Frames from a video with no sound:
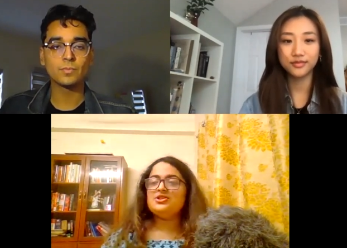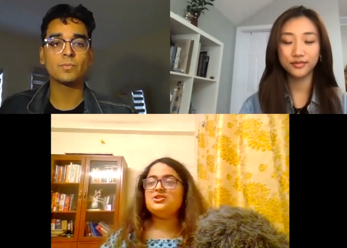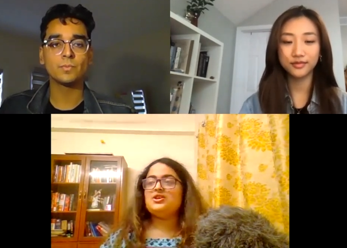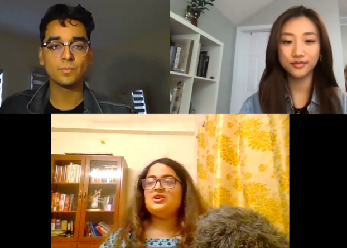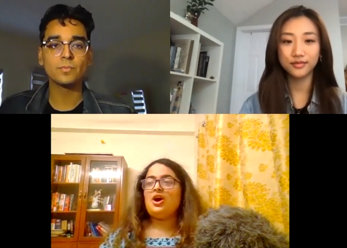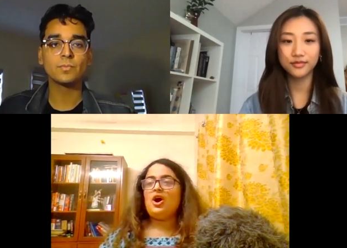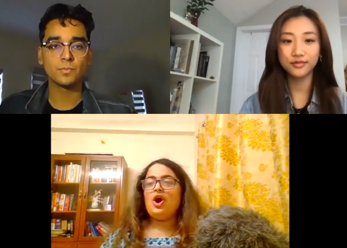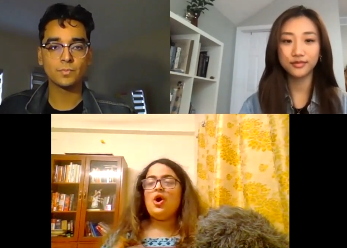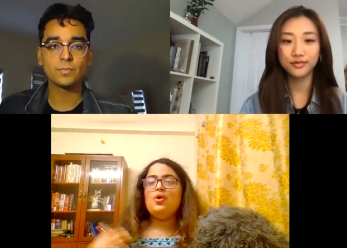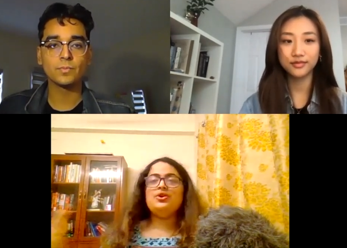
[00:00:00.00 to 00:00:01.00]
Speaker 1: just
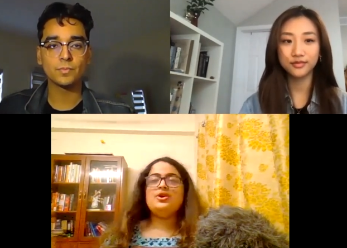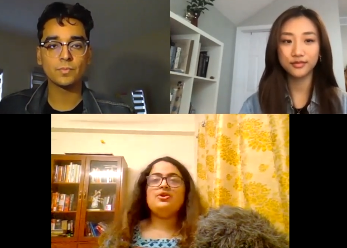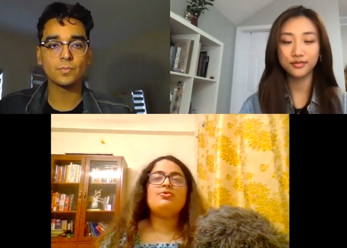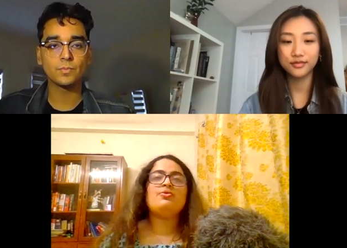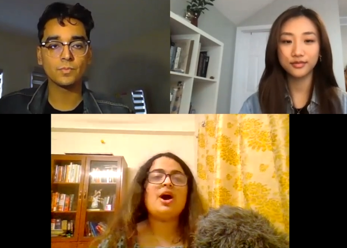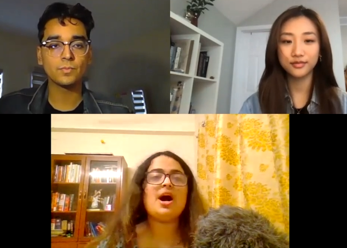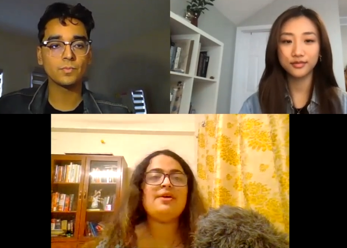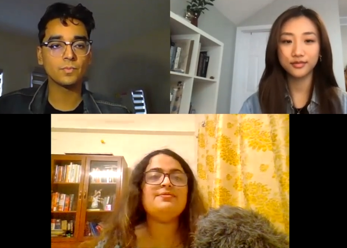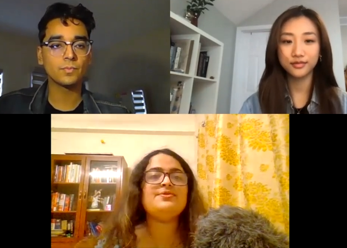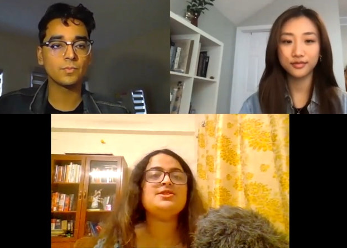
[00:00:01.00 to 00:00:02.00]
hone your
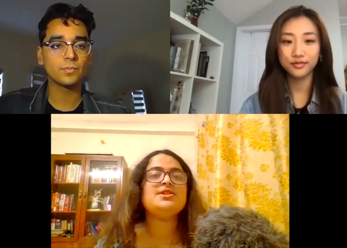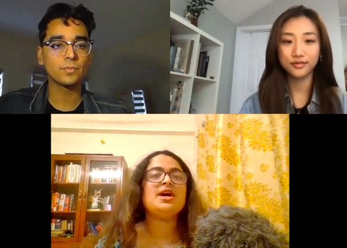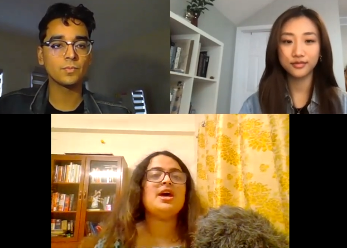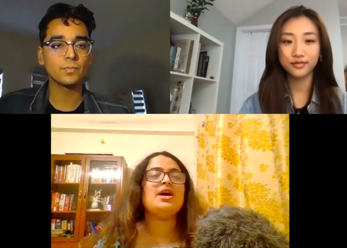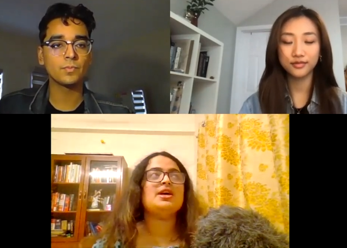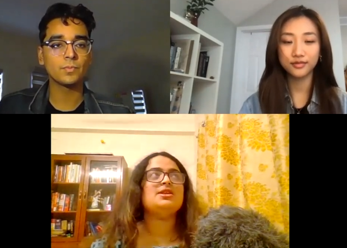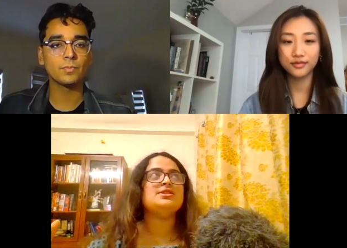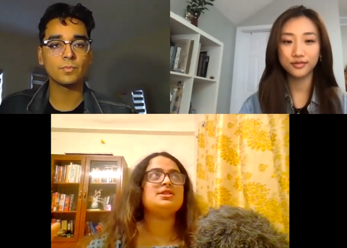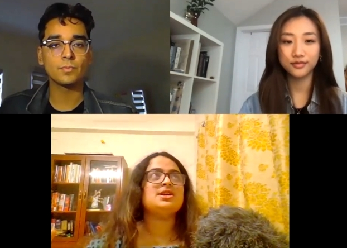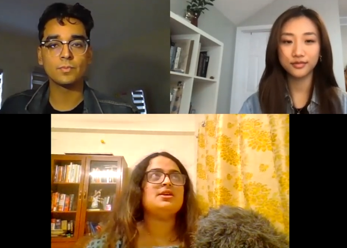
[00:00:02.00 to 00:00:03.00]
craft
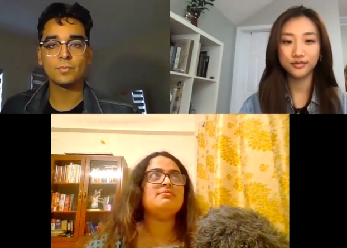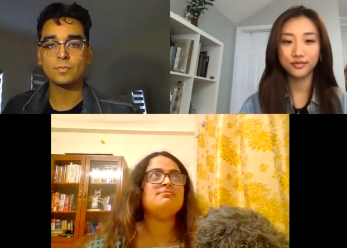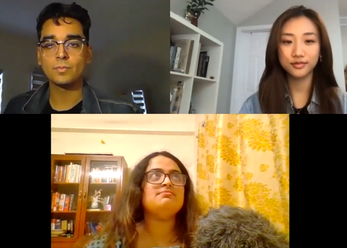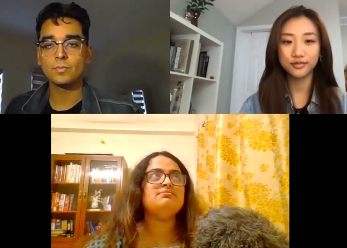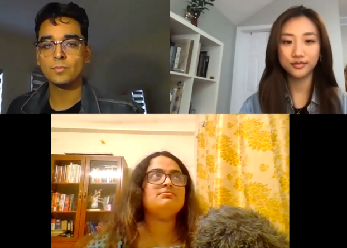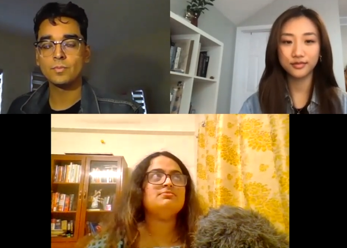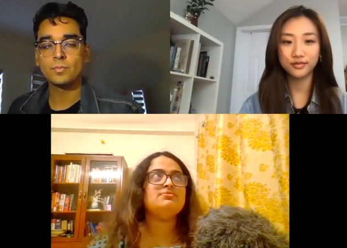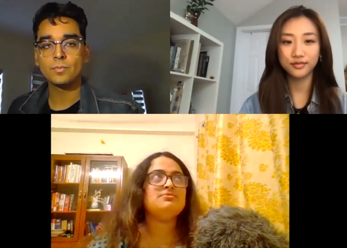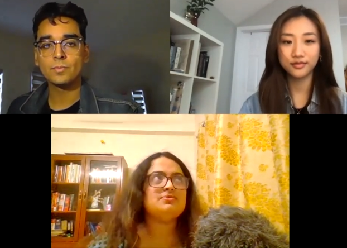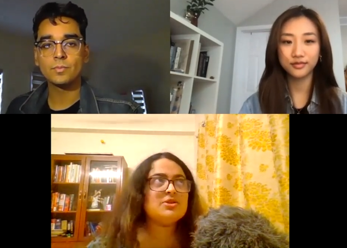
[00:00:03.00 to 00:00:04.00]
and, um,
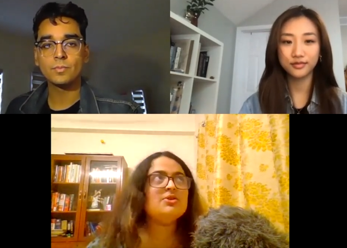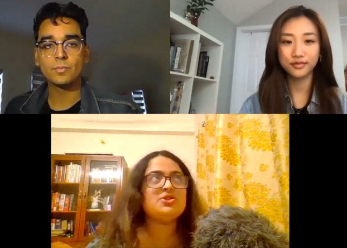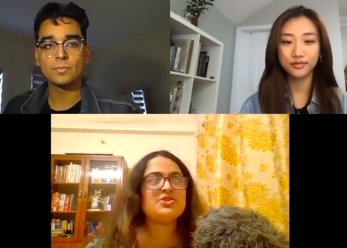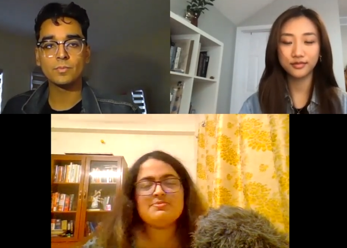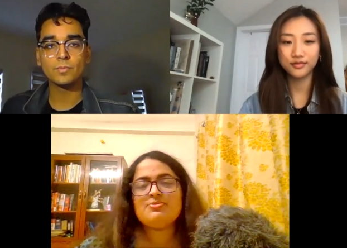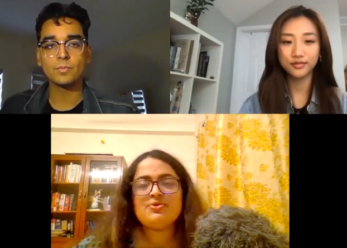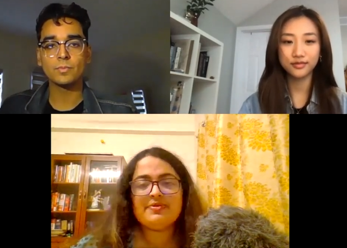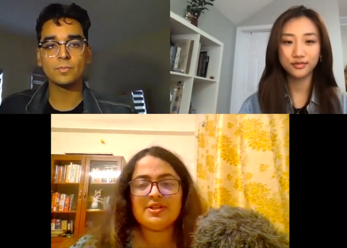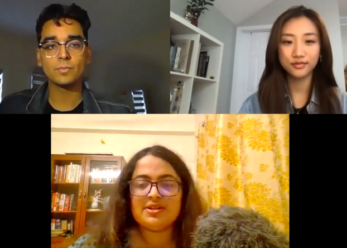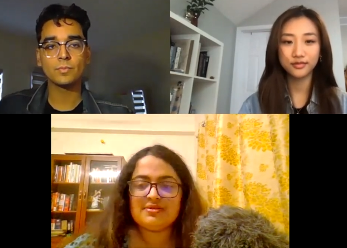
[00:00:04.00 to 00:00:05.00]
you know, just
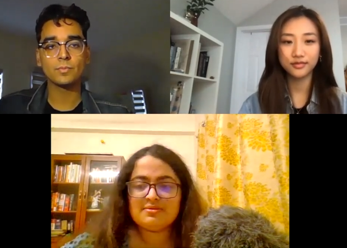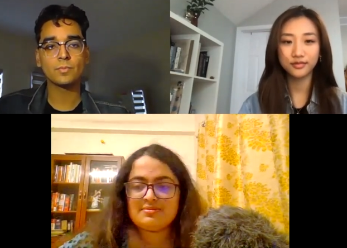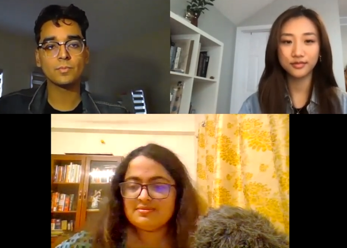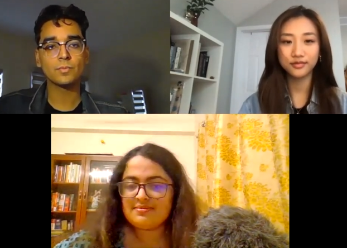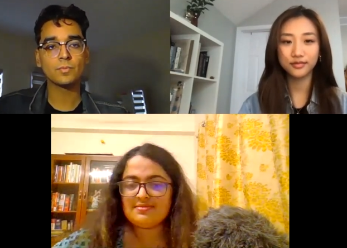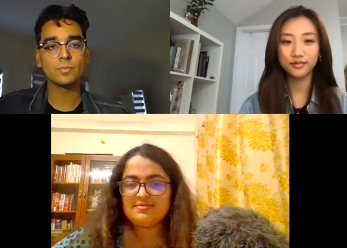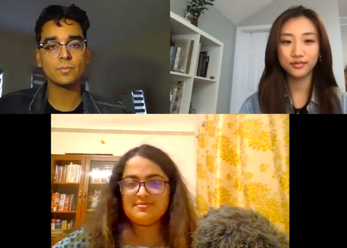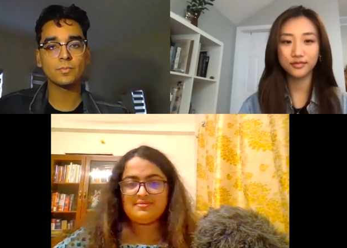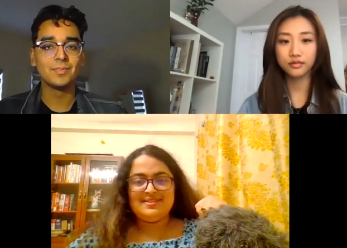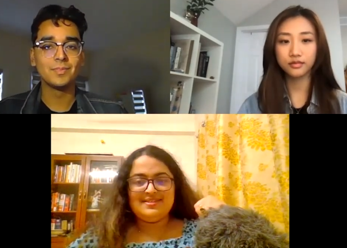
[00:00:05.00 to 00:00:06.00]
improve in it.
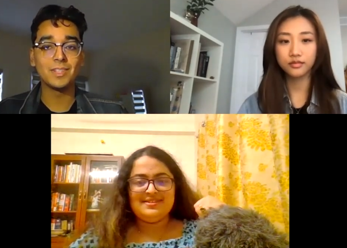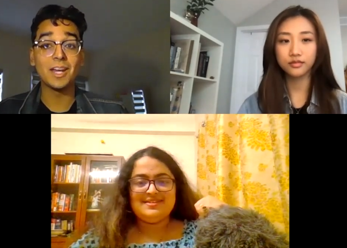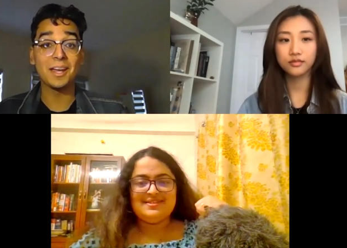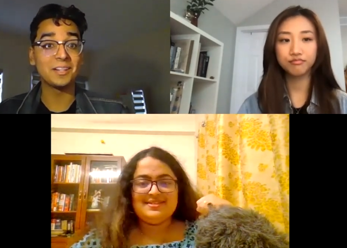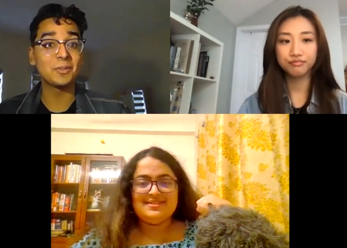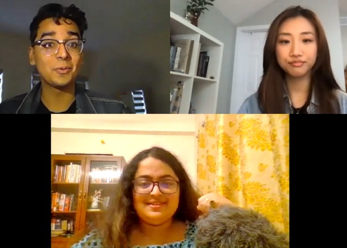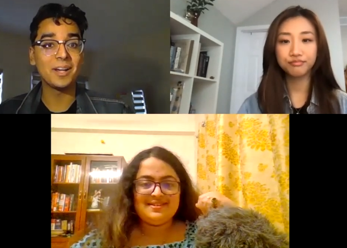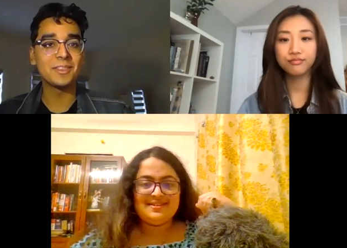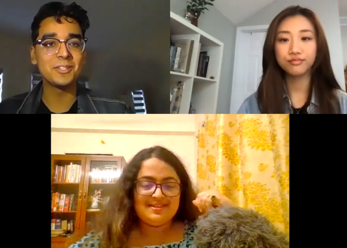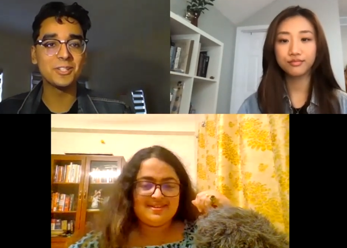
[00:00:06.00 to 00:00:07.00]
Speaker 2: Yeah, and
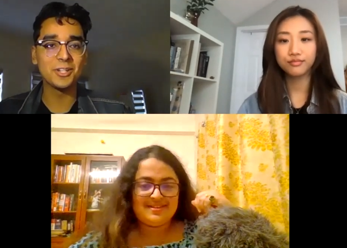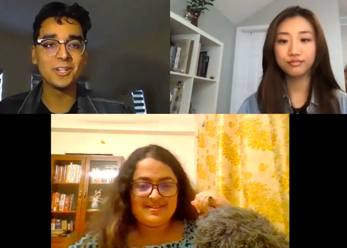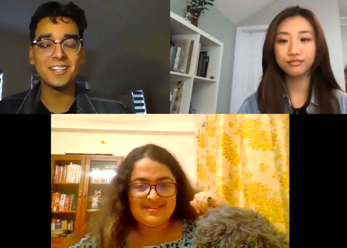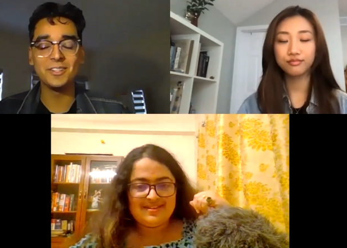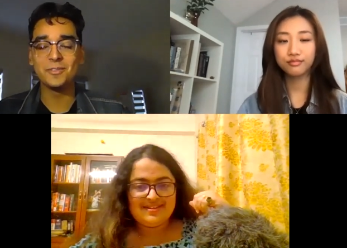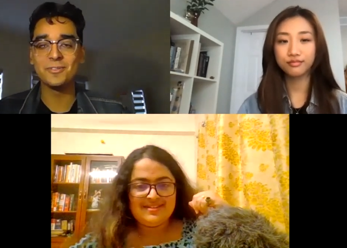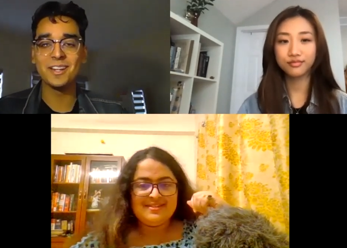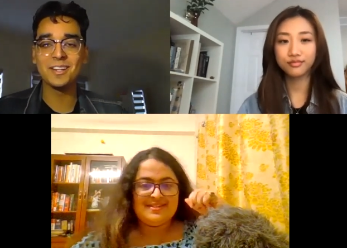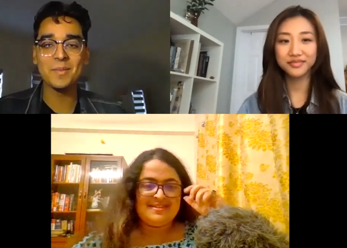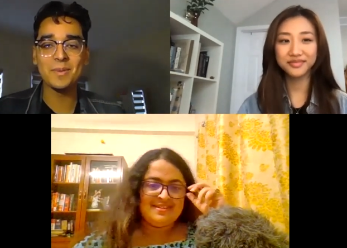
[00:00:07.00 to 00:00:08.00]
quite the journey. You've
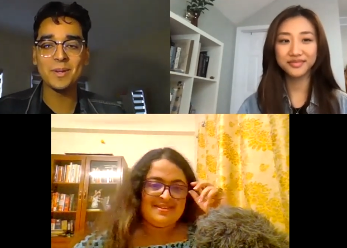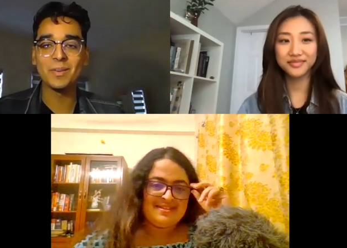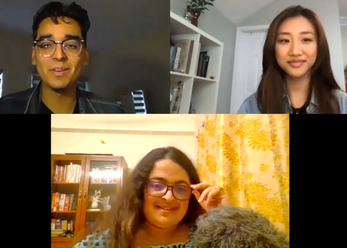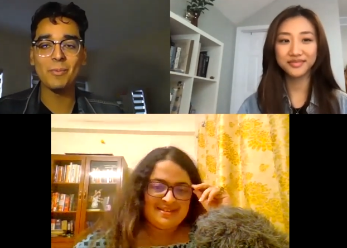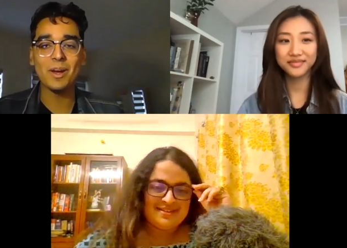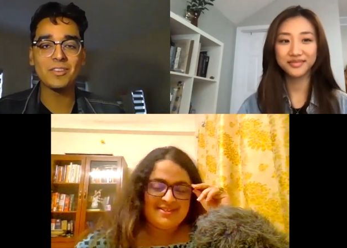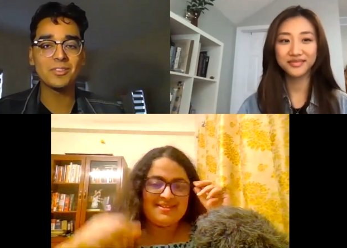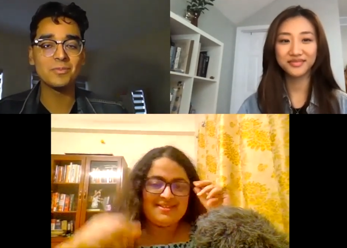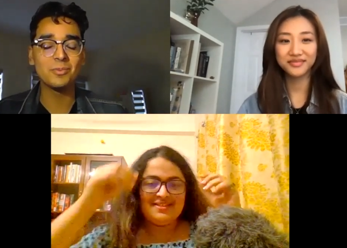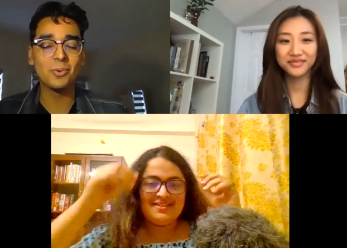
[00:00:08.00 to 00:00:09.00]
ended up here at
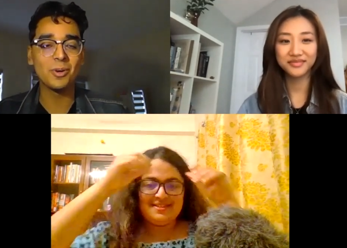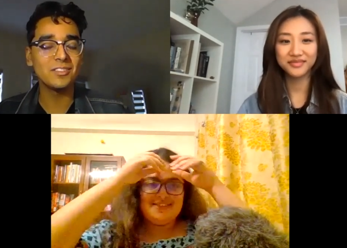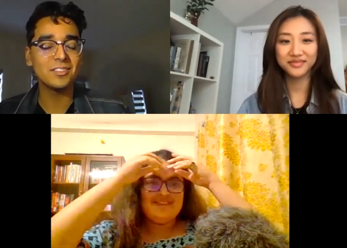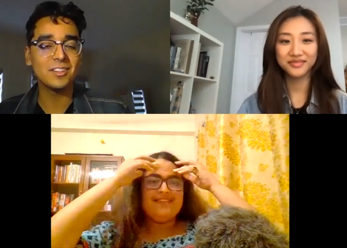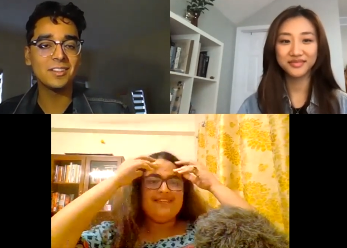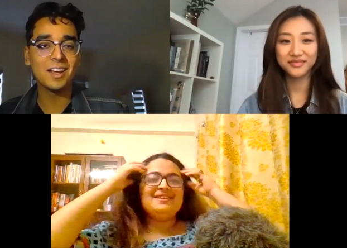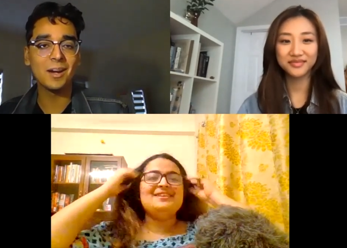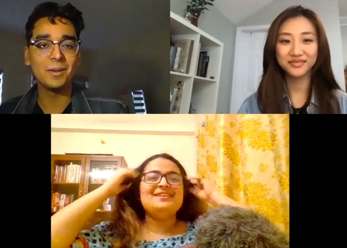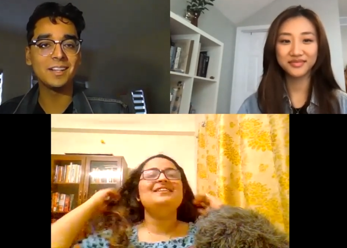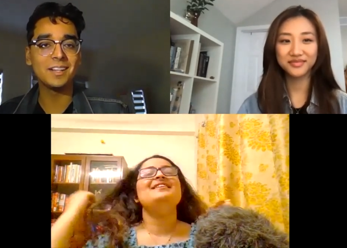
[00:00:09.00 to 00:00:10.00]
Western Voice. And
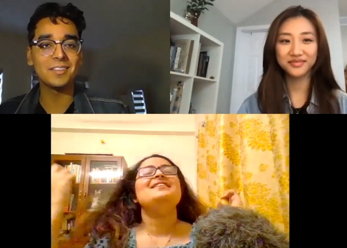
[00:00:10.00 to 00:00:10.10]
I guess